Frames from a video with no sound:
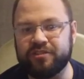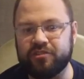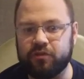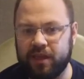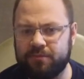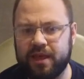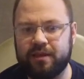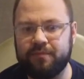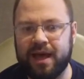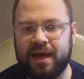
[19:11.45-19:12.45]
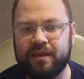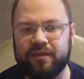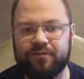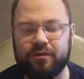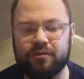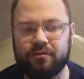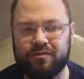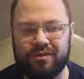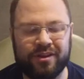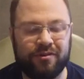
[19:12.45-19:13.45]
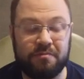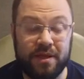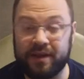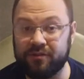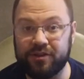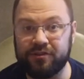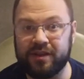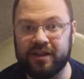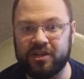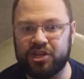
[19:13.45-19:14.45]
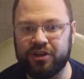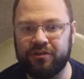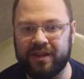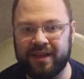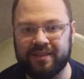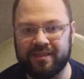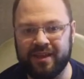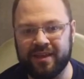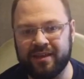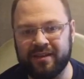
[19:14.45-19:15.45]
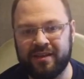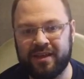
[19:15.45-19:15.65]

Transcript: So keep that in mind if you're planning on doing any shooting, and then